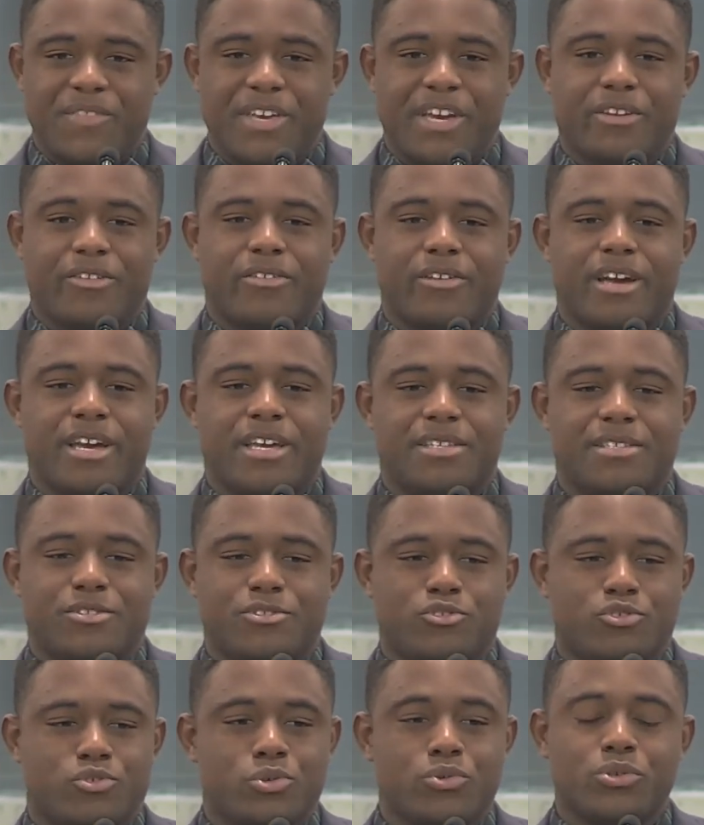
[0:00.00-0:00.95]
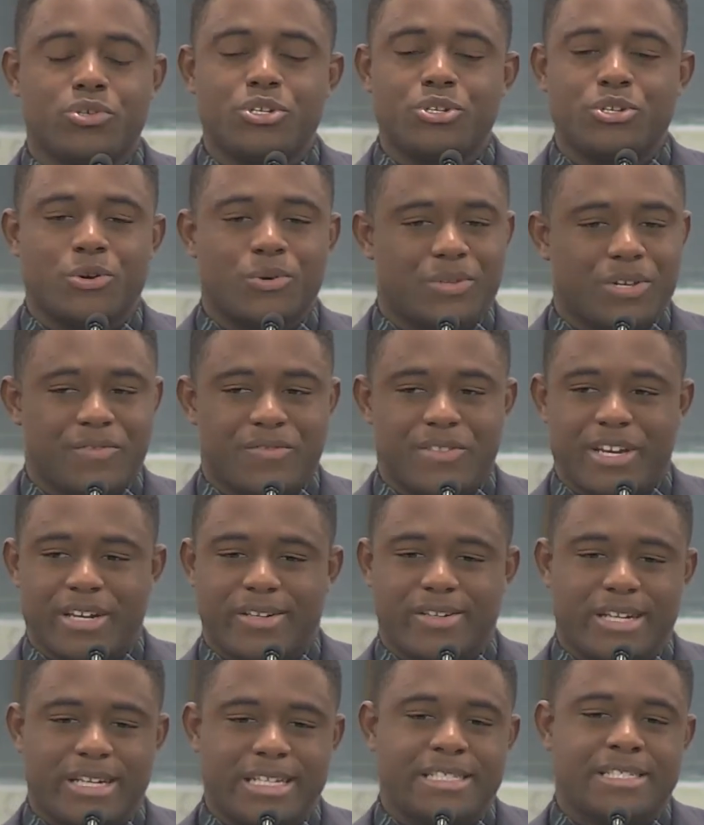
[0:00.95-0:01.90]
that Christ truly don't love that
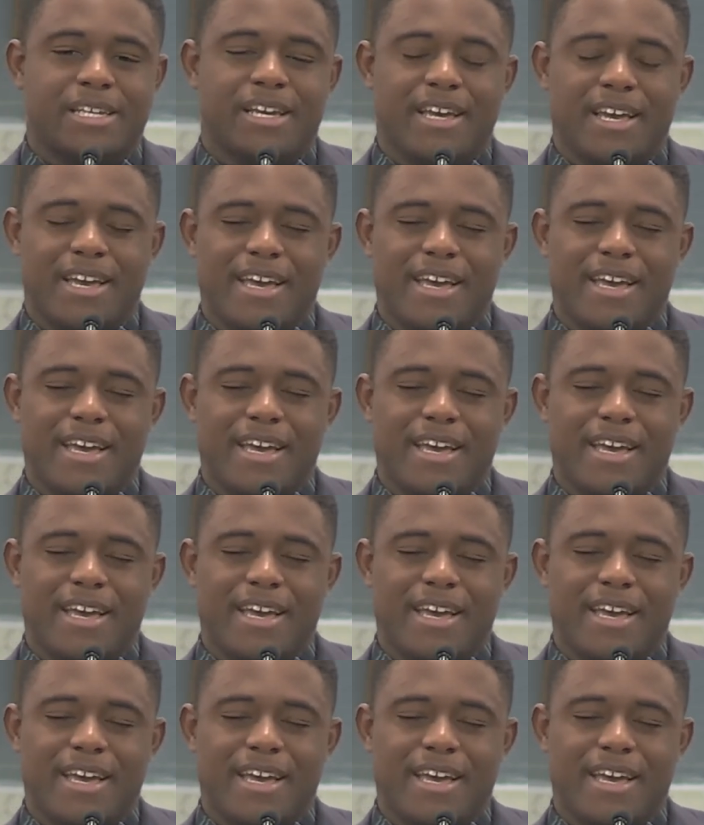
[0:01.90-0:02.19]
Christ.